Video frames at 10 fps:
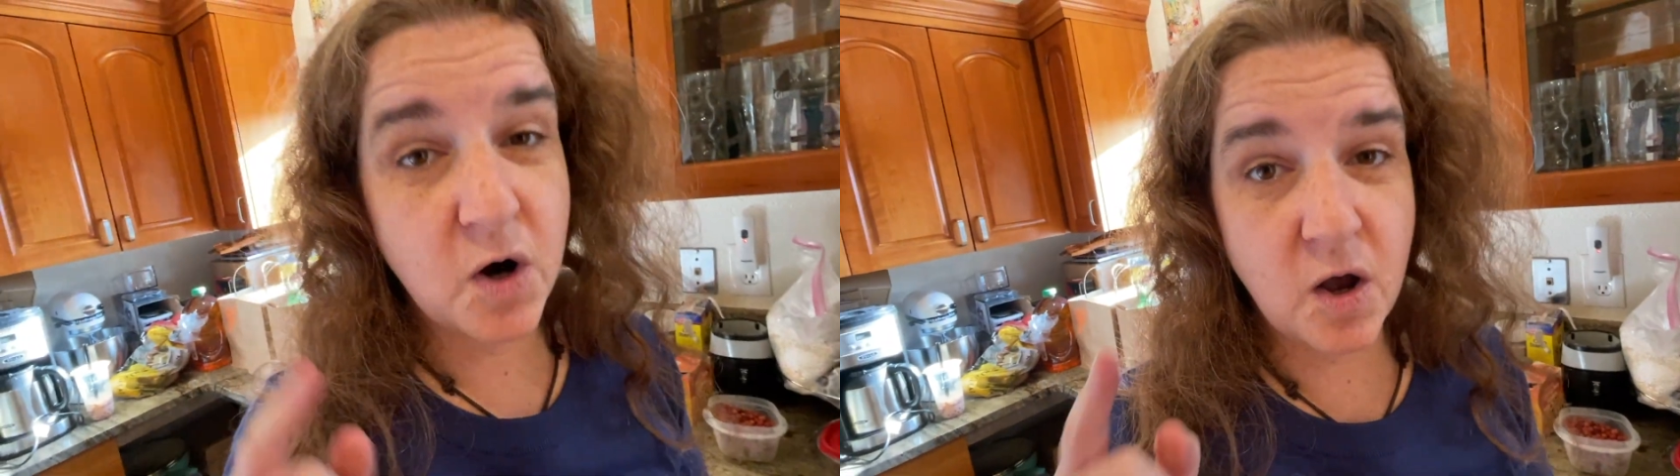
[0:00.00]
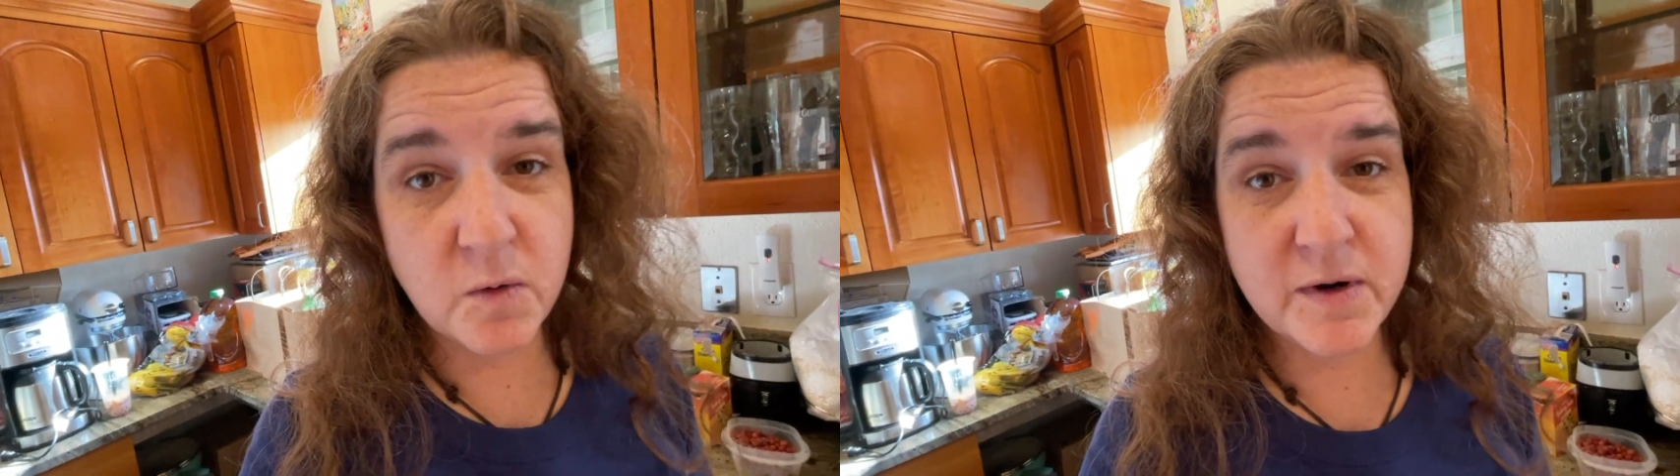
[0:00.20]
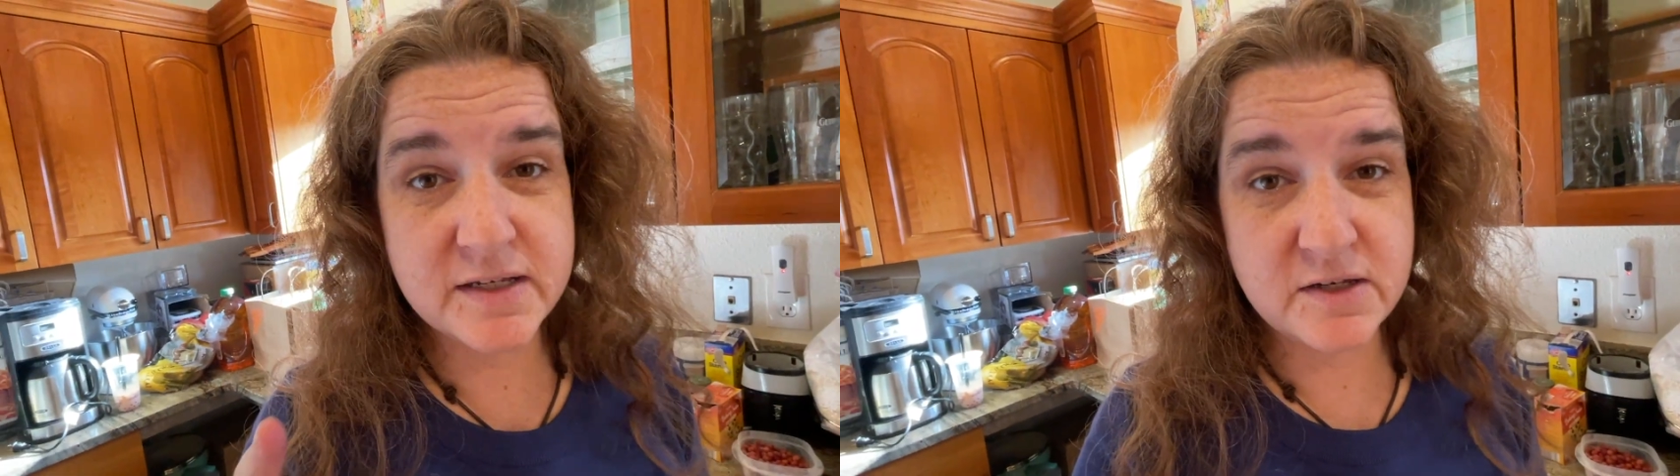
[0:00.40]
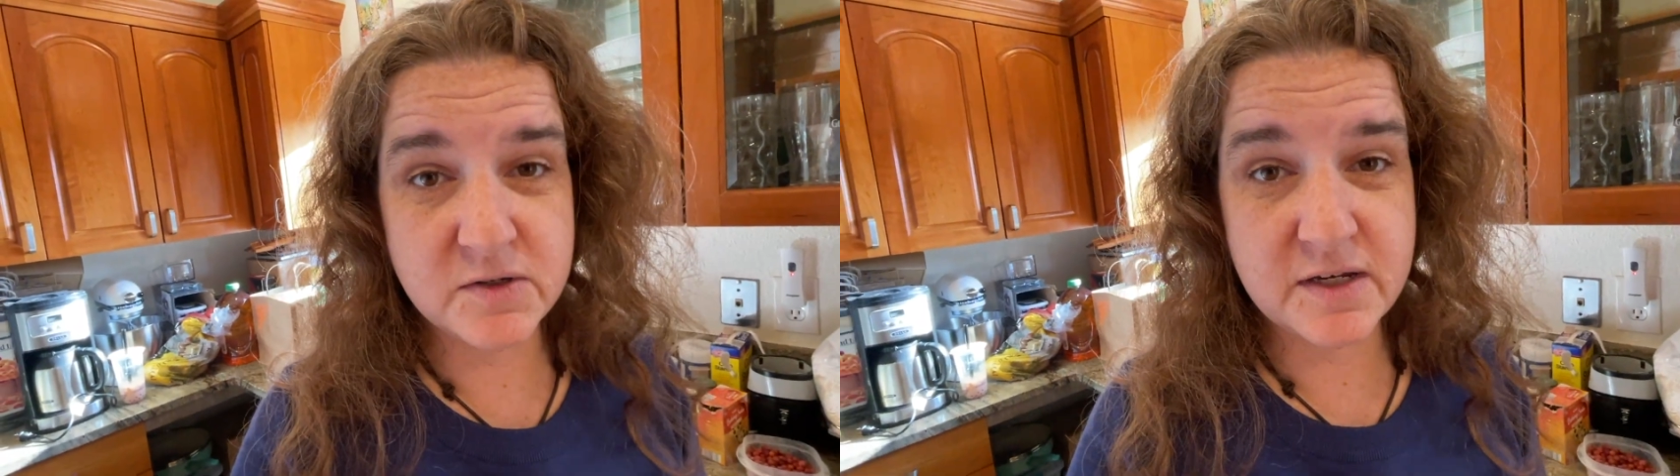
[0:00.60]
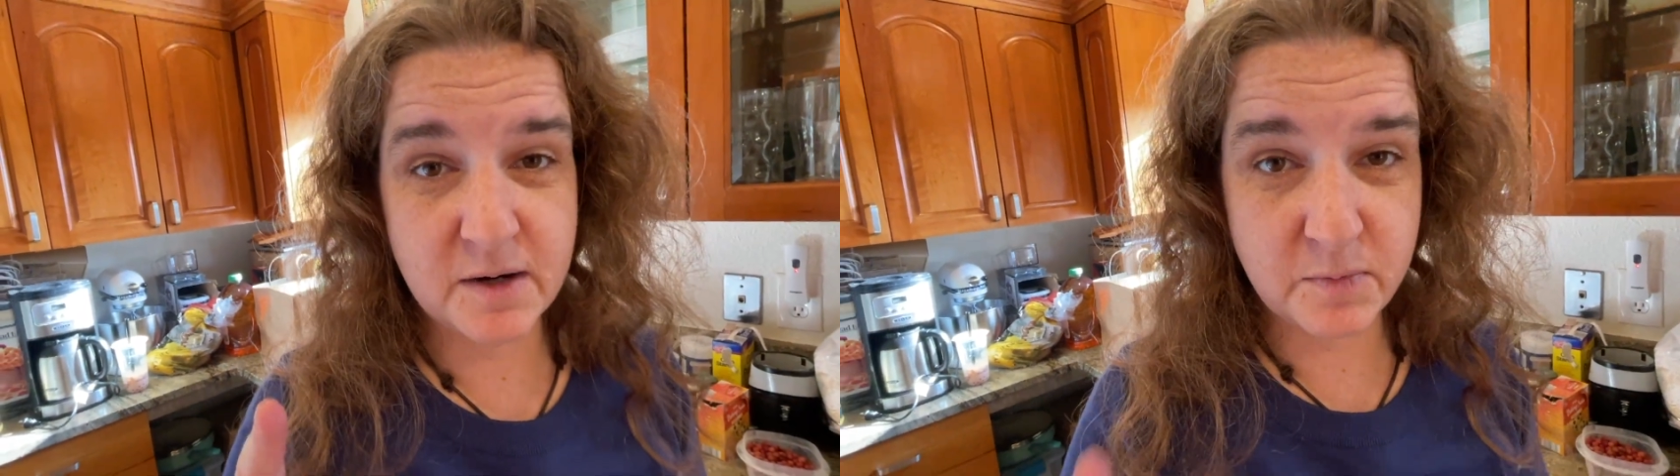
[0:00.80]
always
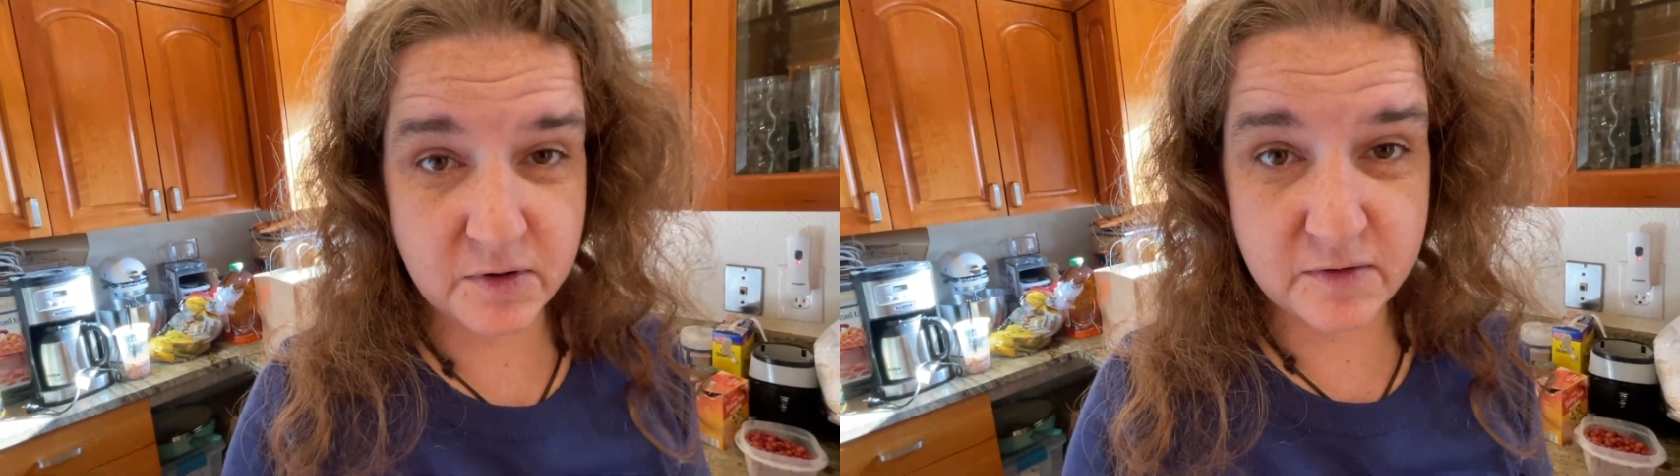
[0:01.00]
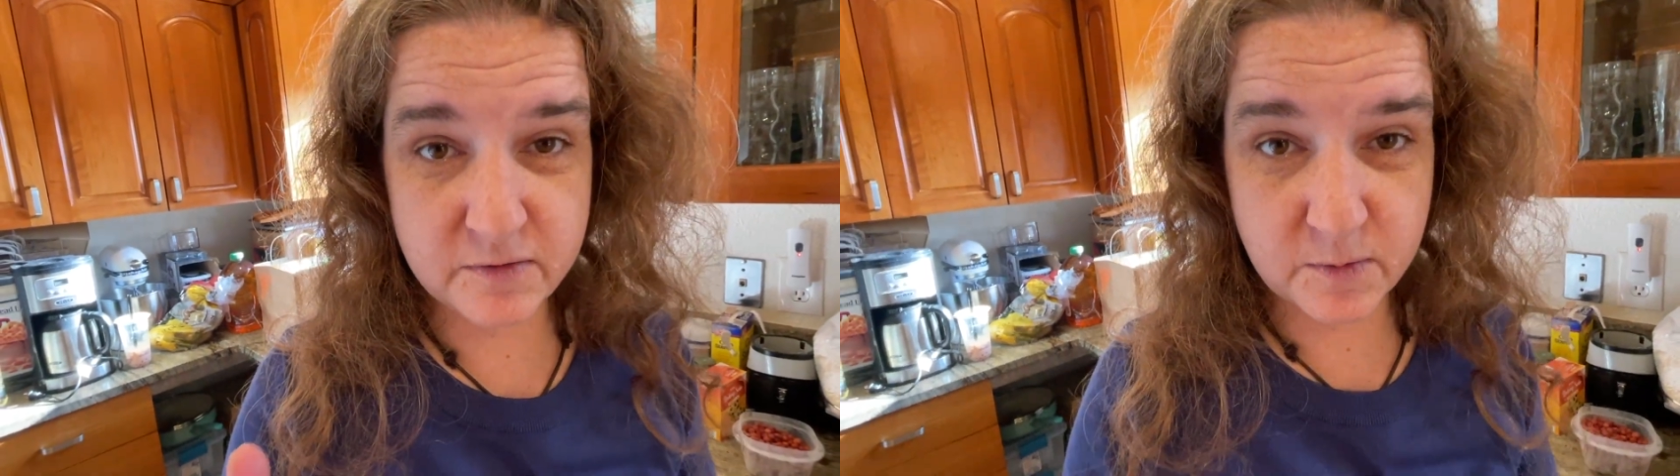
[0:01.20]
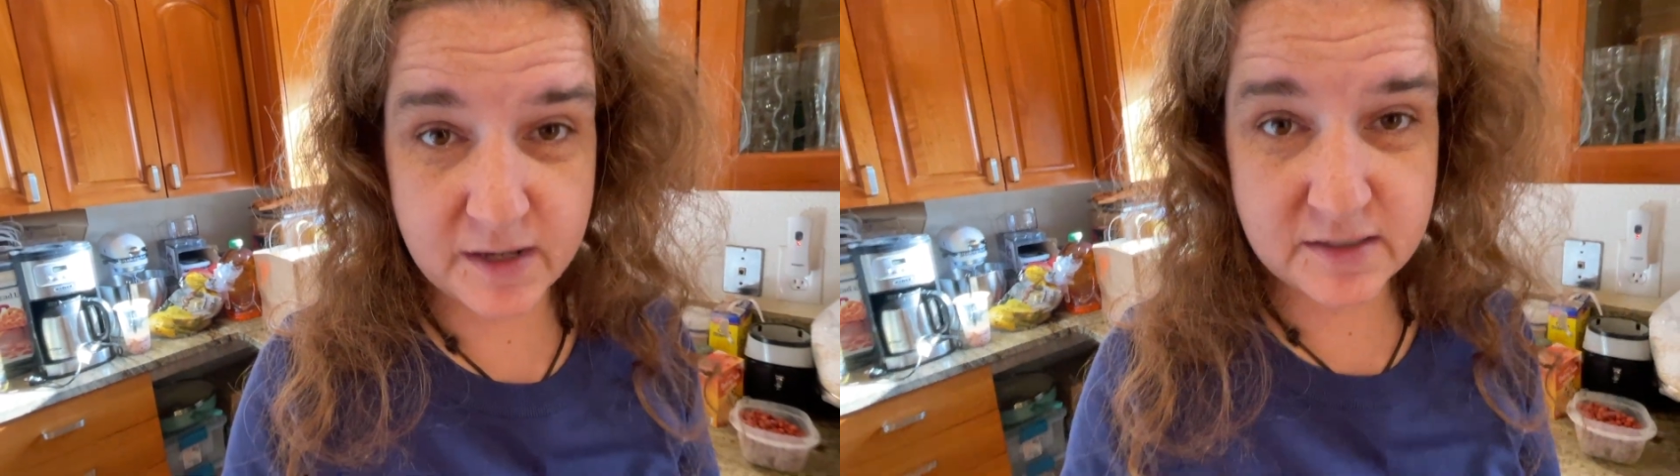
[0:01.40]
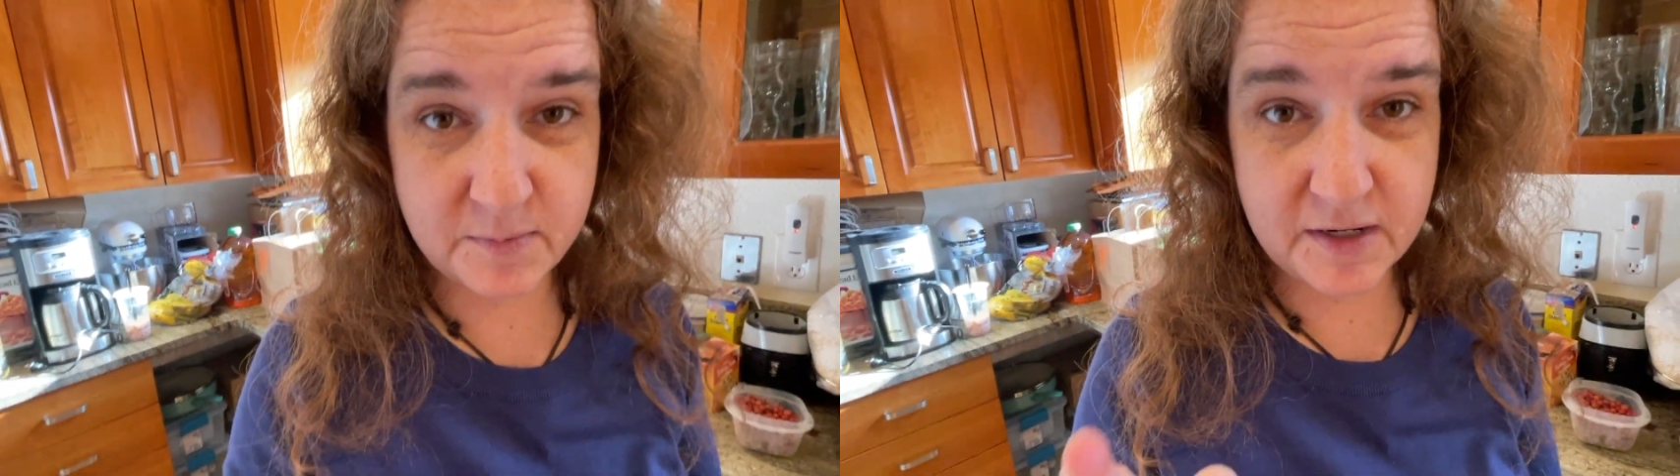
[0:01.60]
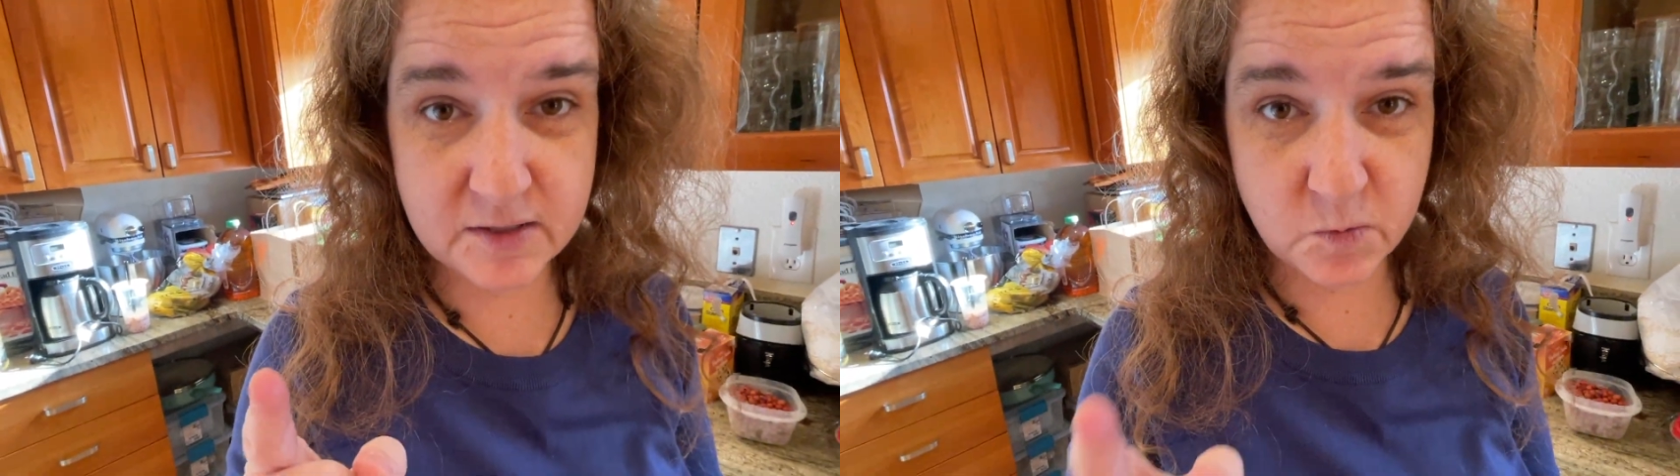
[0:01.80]
using approved
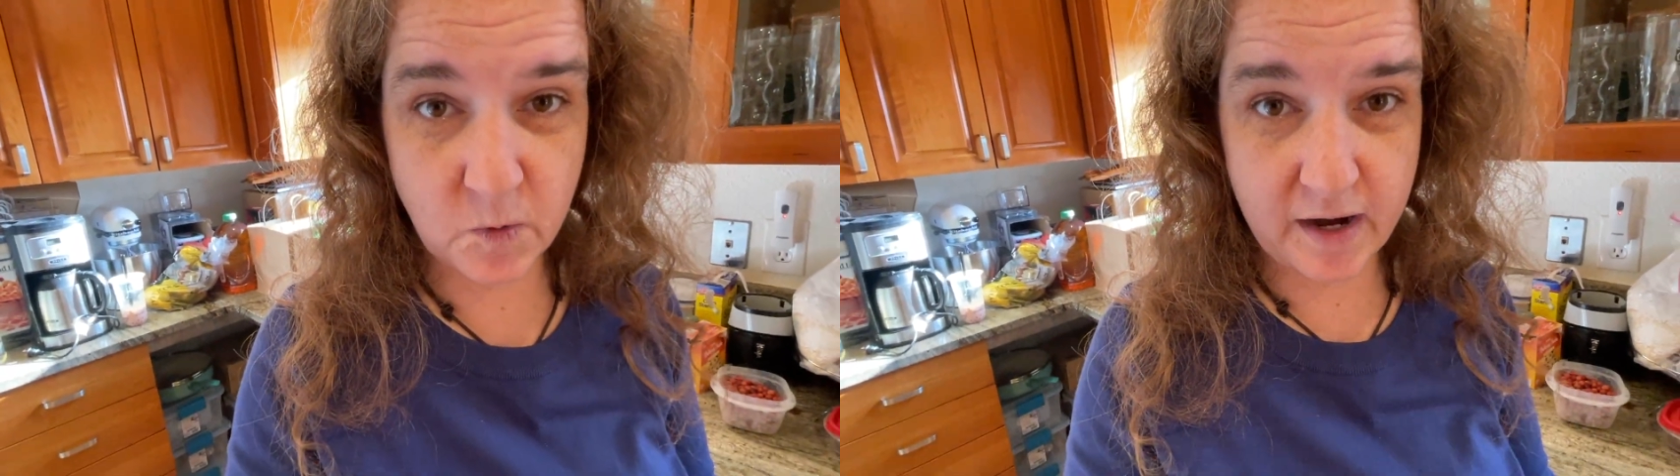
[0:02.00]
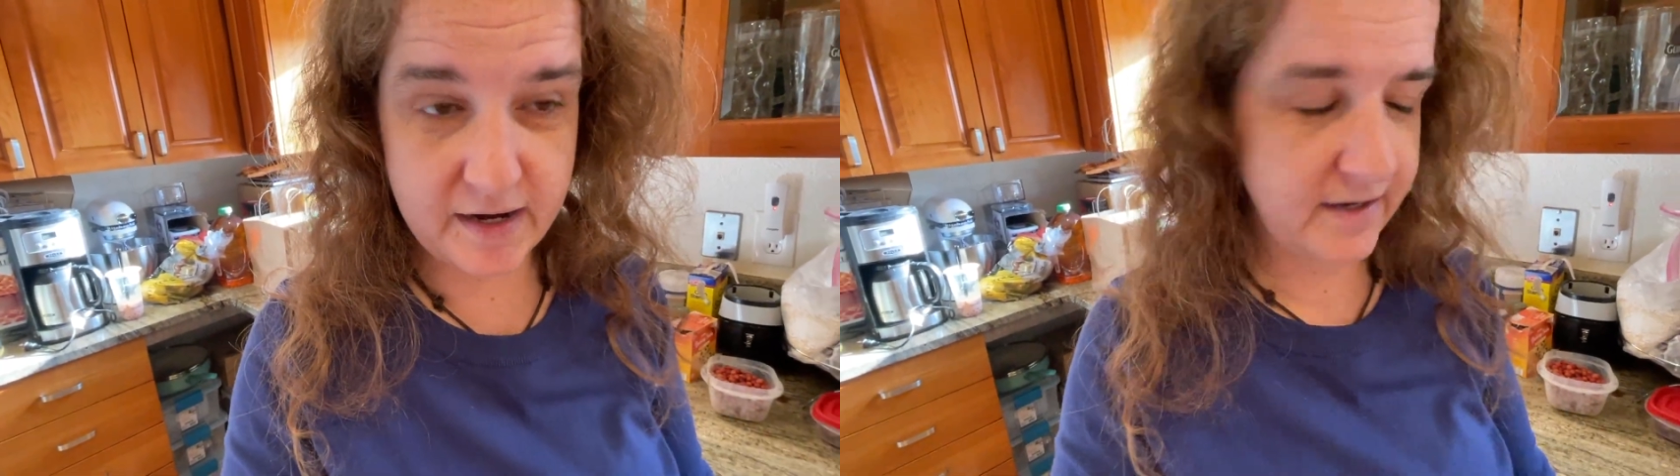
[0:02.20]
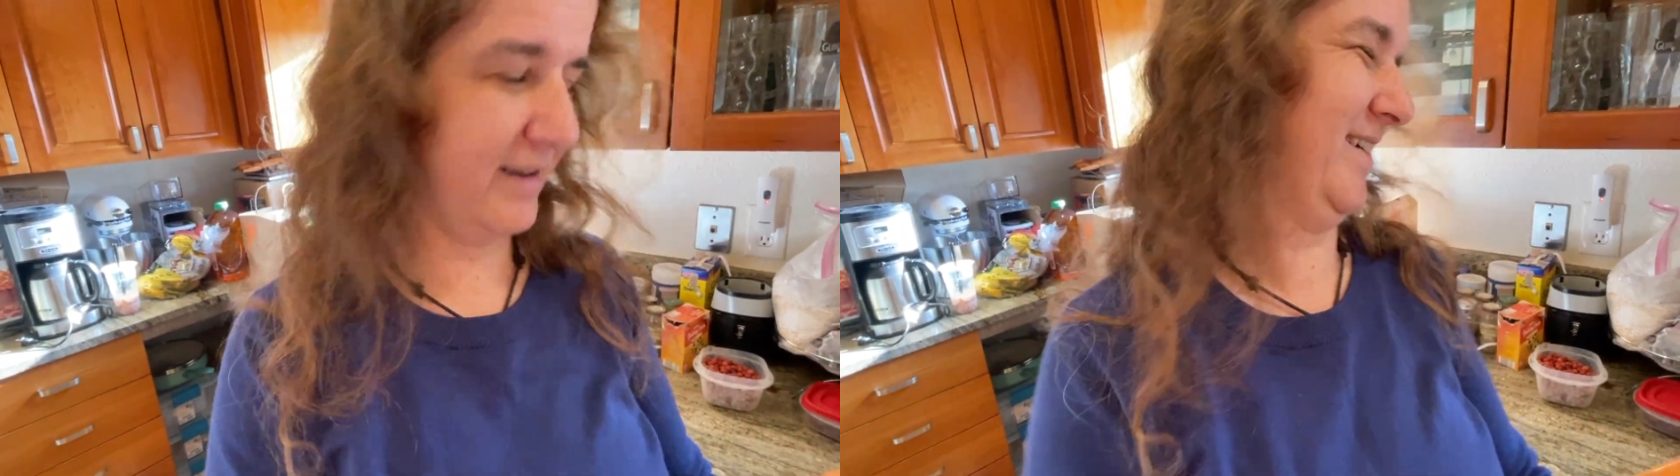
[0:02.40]
recipes, right?